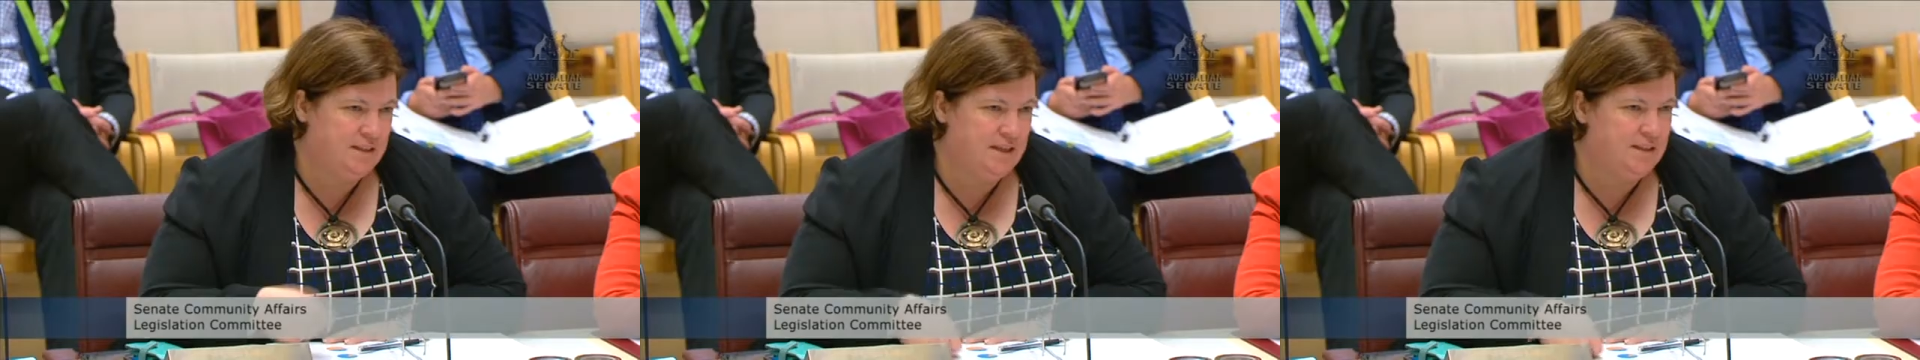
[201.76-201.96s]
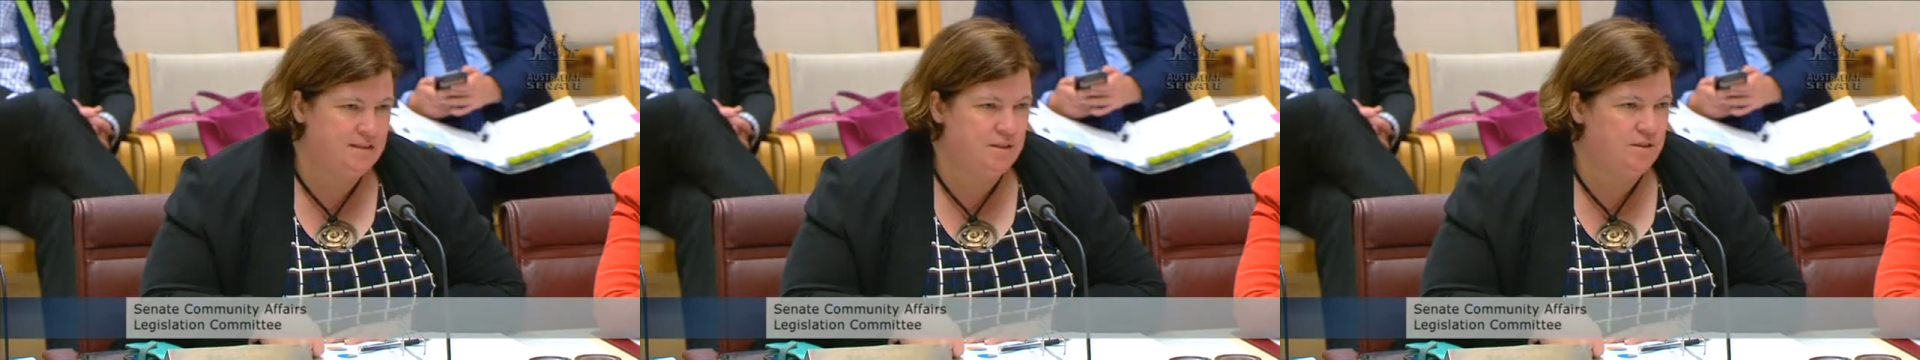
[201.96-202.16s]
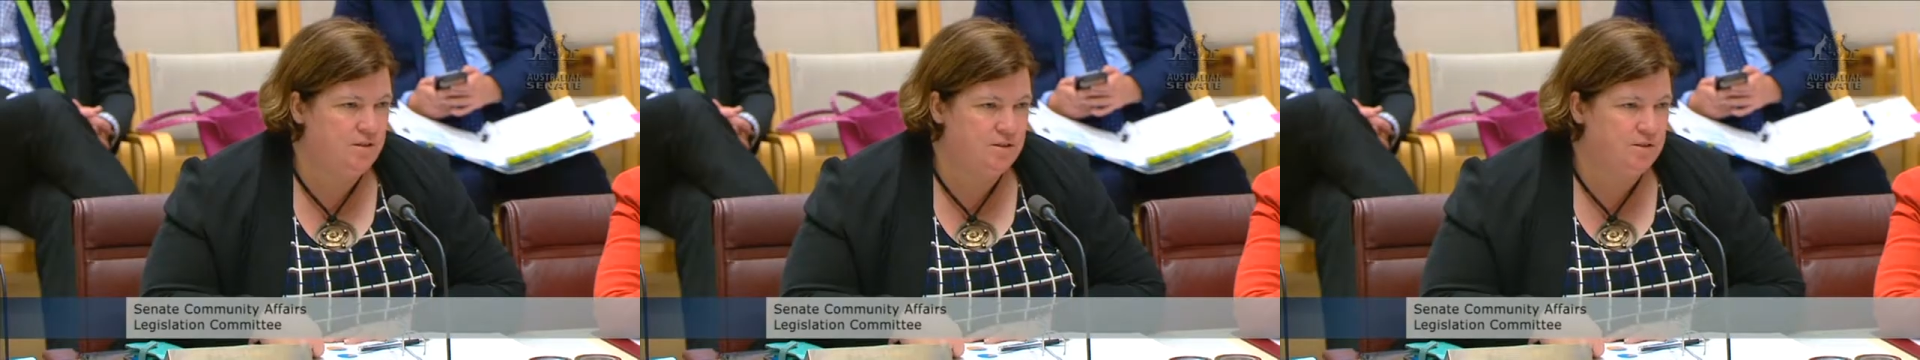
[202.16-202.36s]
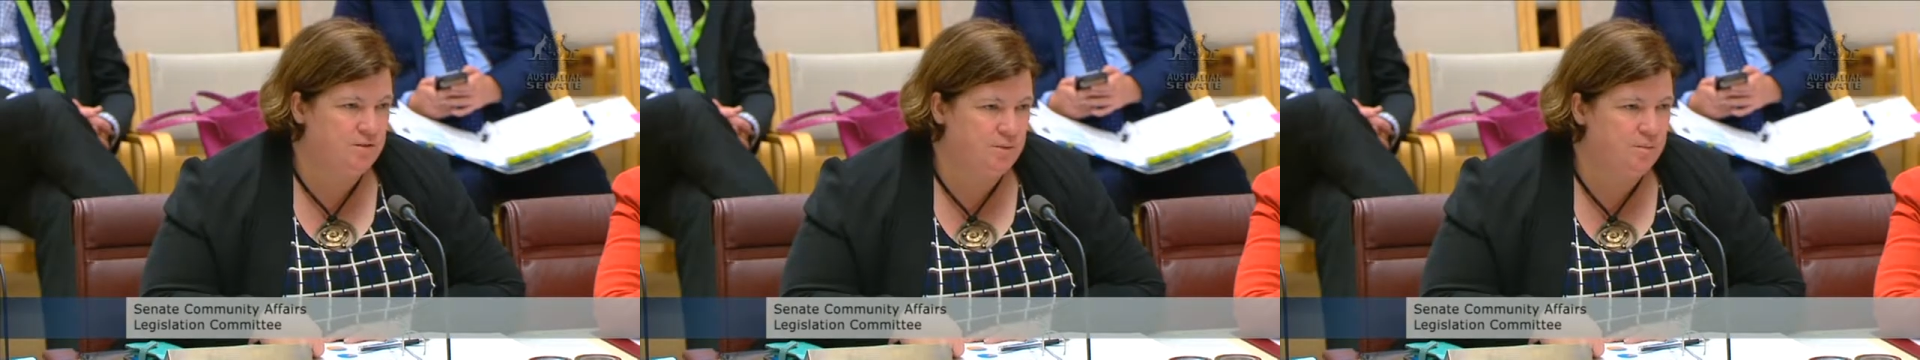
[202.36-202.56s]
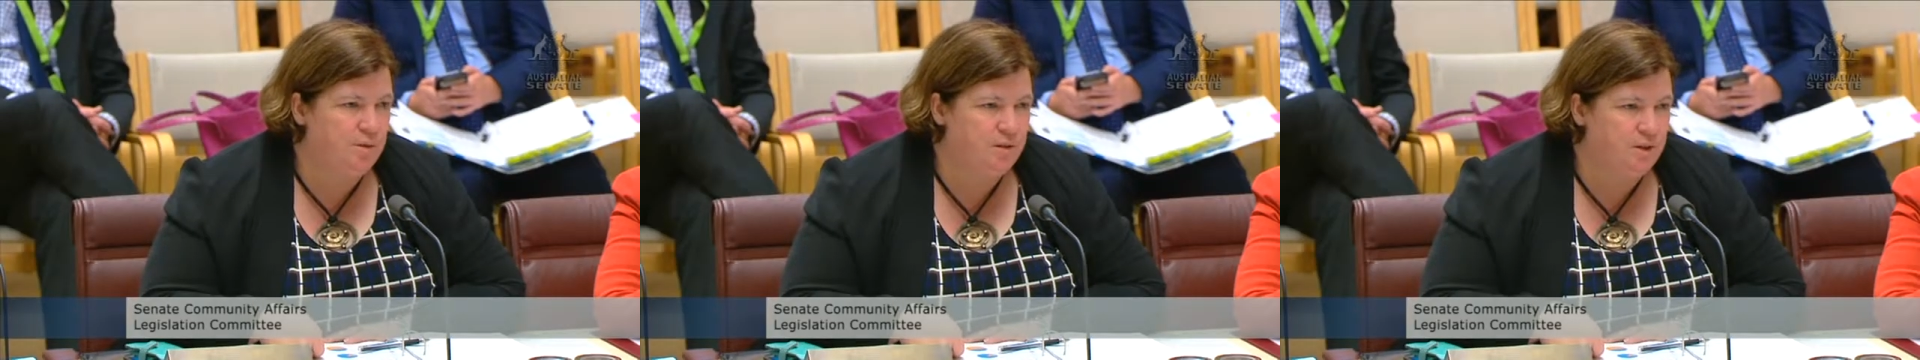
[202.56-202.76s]
it's a
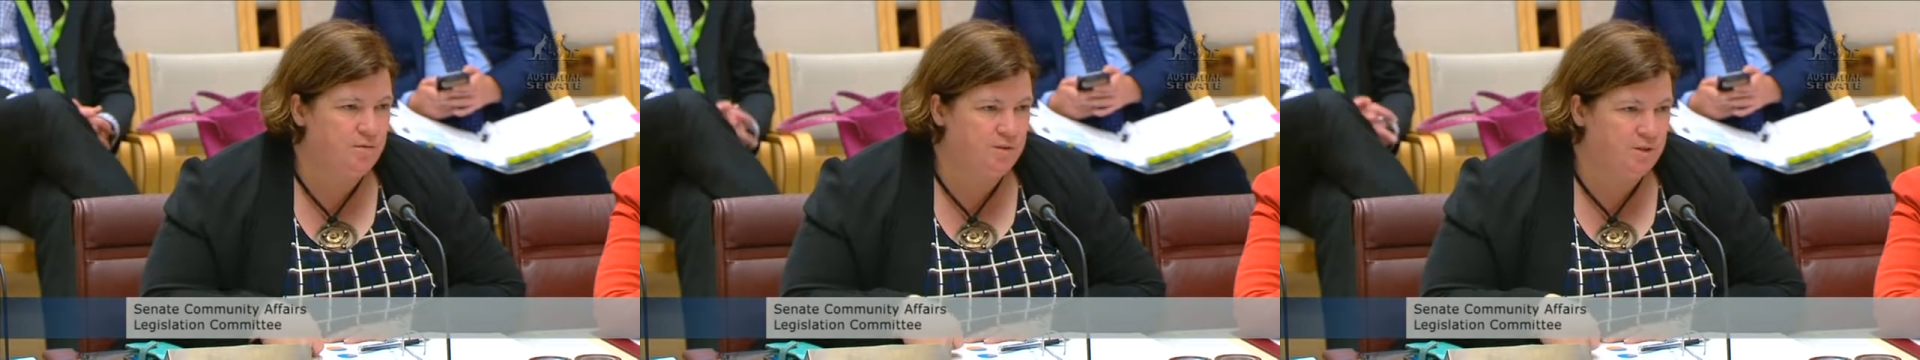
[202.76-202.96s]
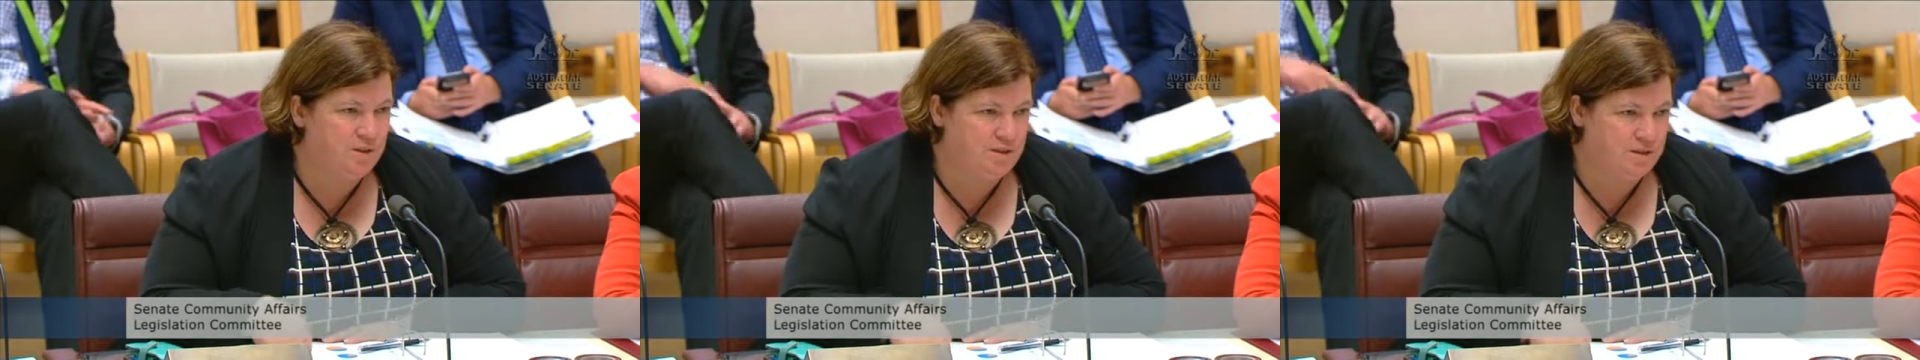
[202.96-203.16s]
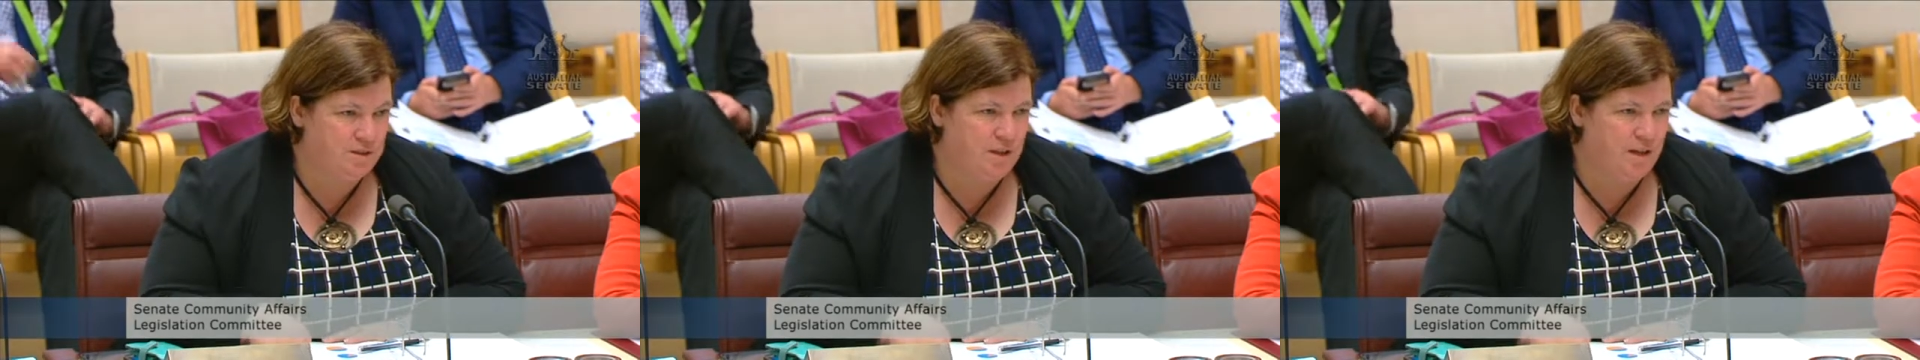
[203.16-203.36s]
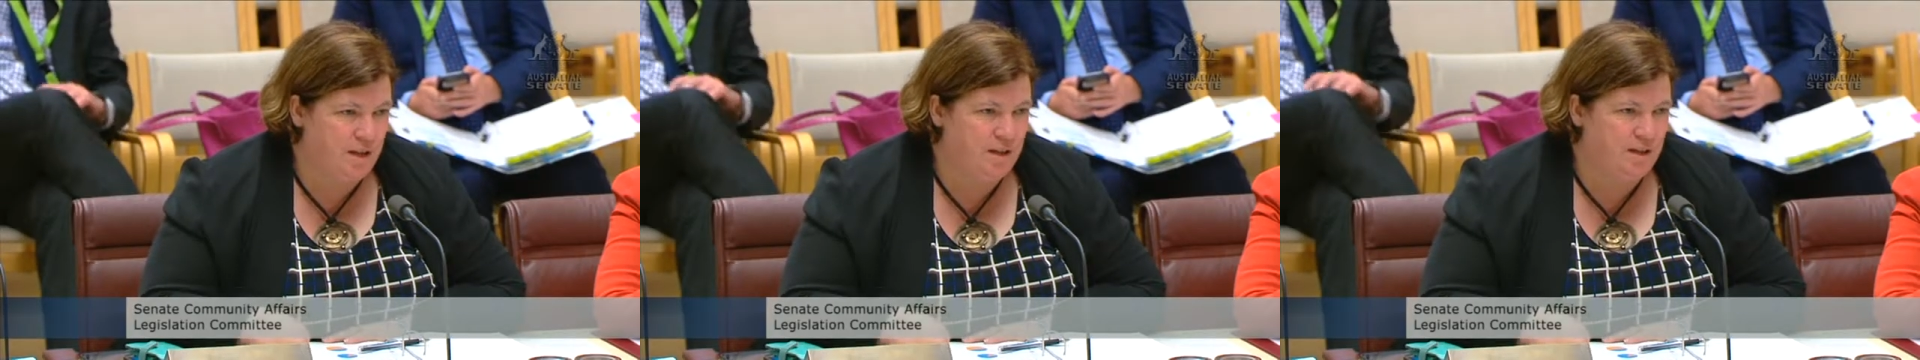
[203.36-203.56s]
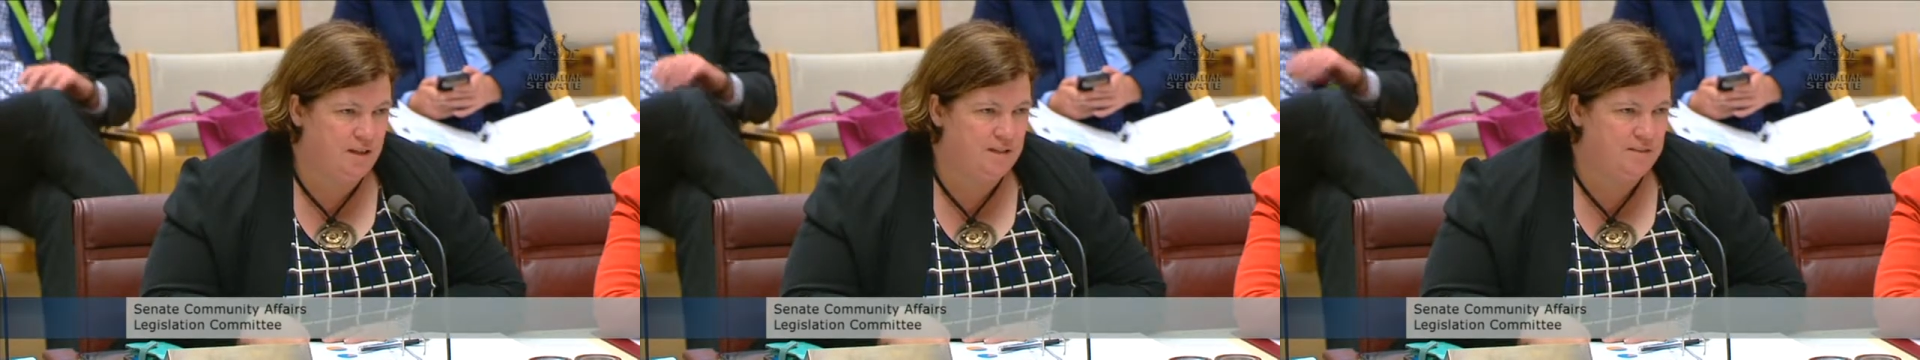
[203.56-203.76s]
useful point for us to
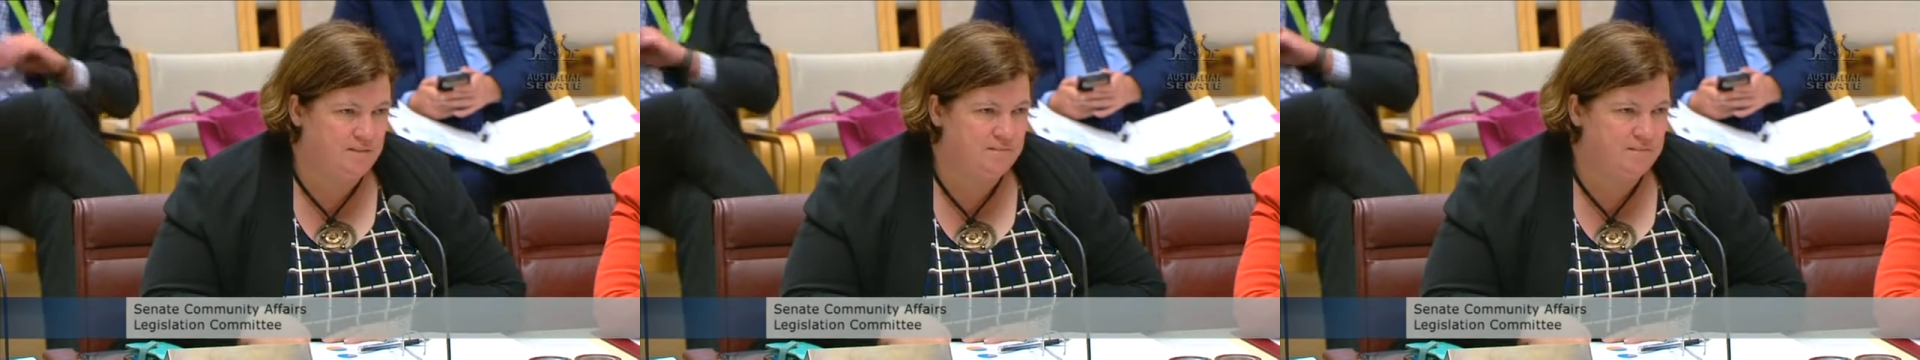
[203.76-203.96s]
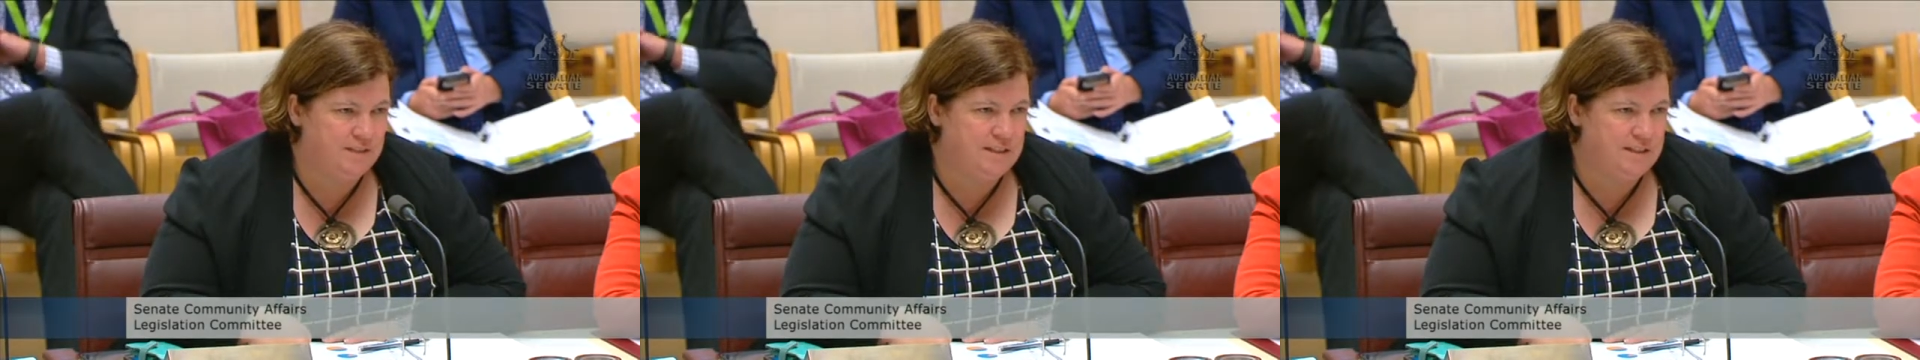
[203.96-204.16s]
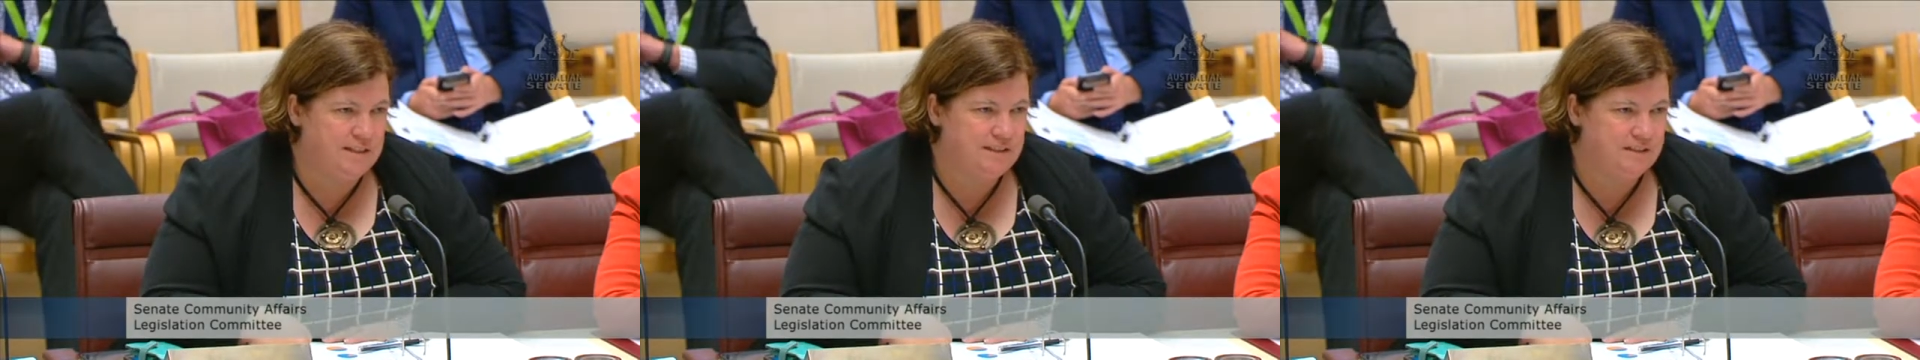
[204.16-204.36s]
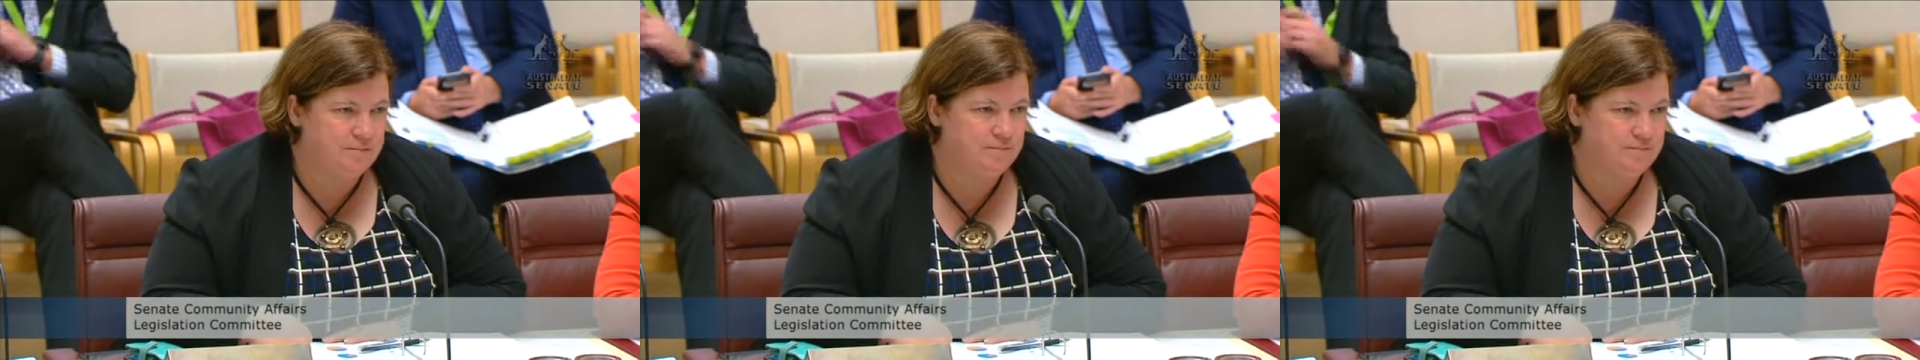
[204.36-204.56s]
highlight, Senator.